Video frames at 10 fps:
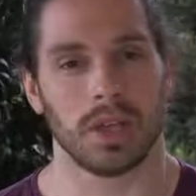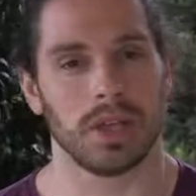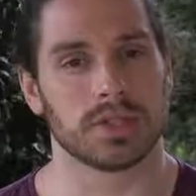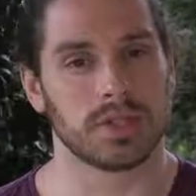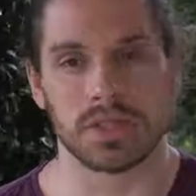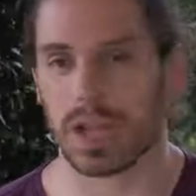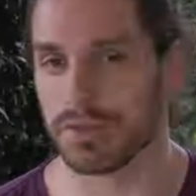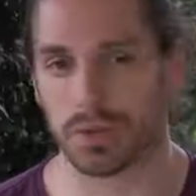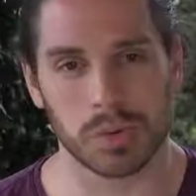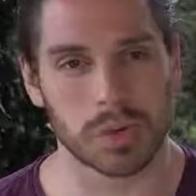It's
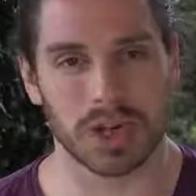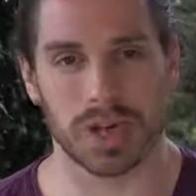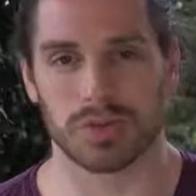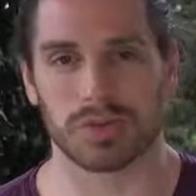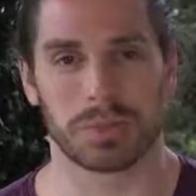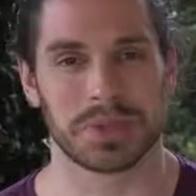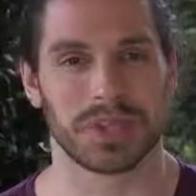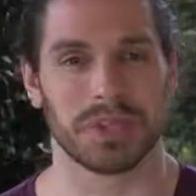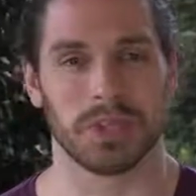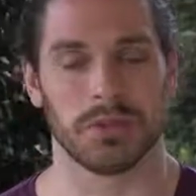never a
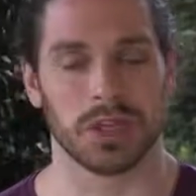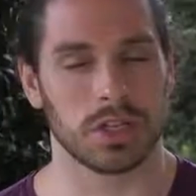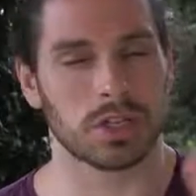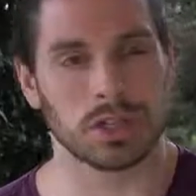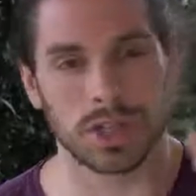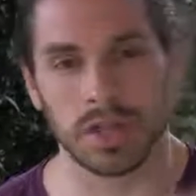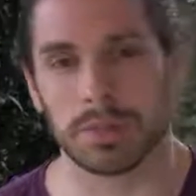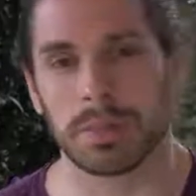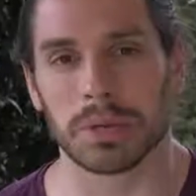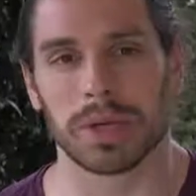100% given. It should
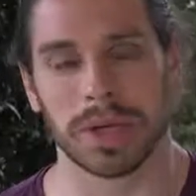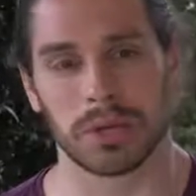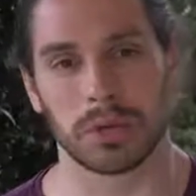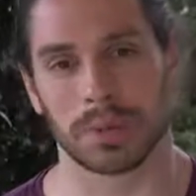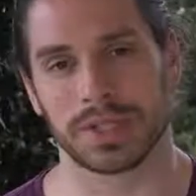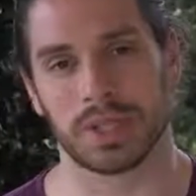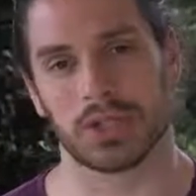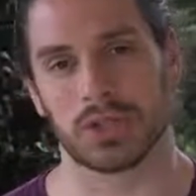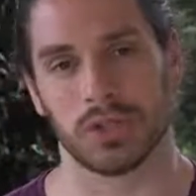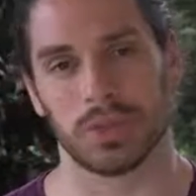never be 100%
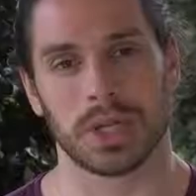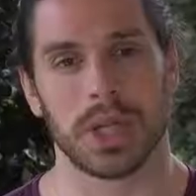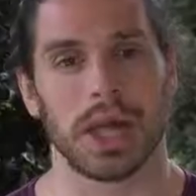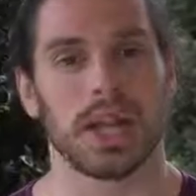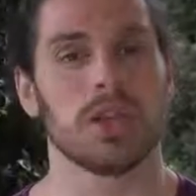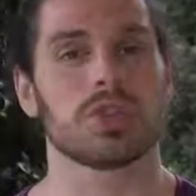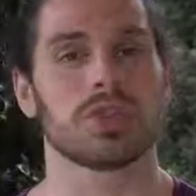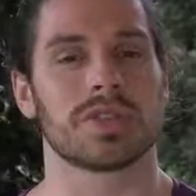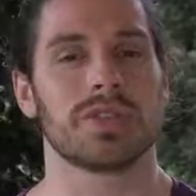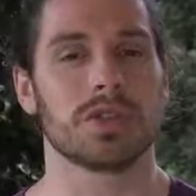assumed. And he
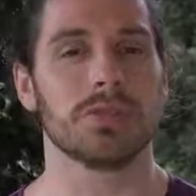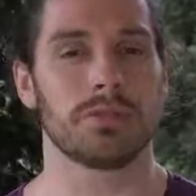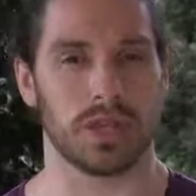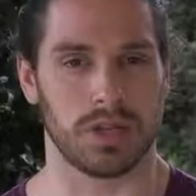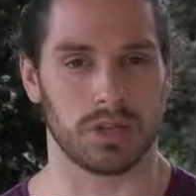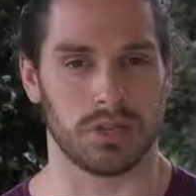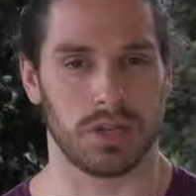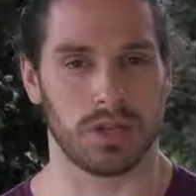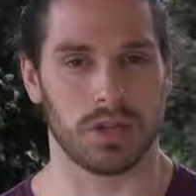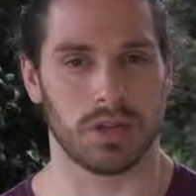should still feel
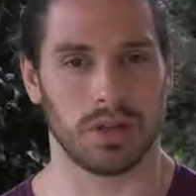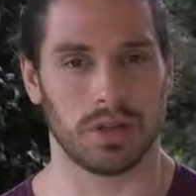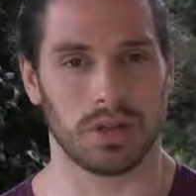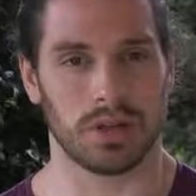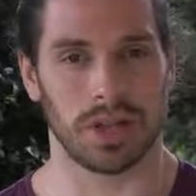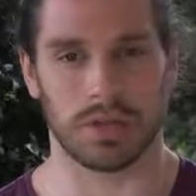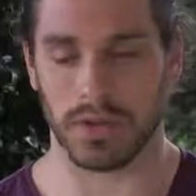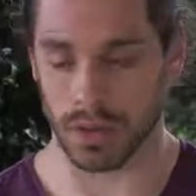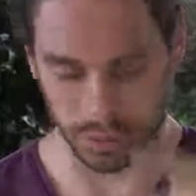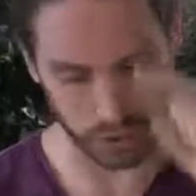that if
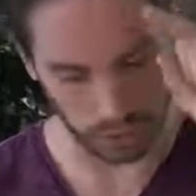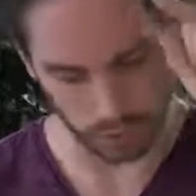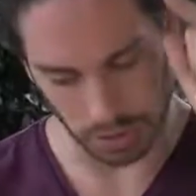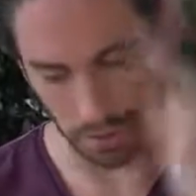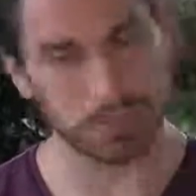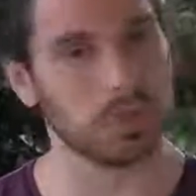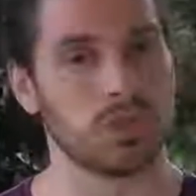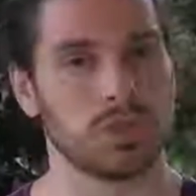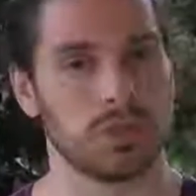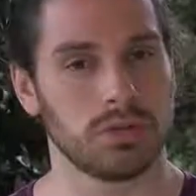he were to
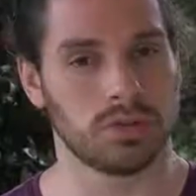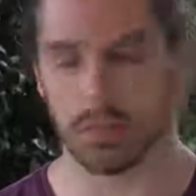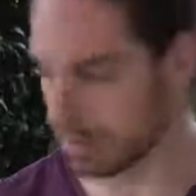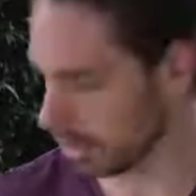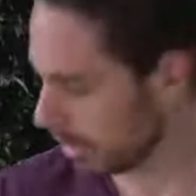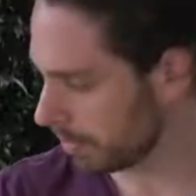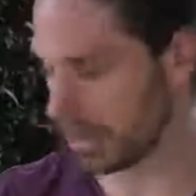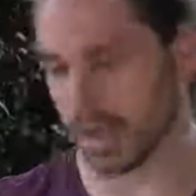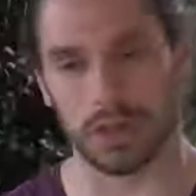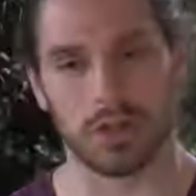abuse you, manipulate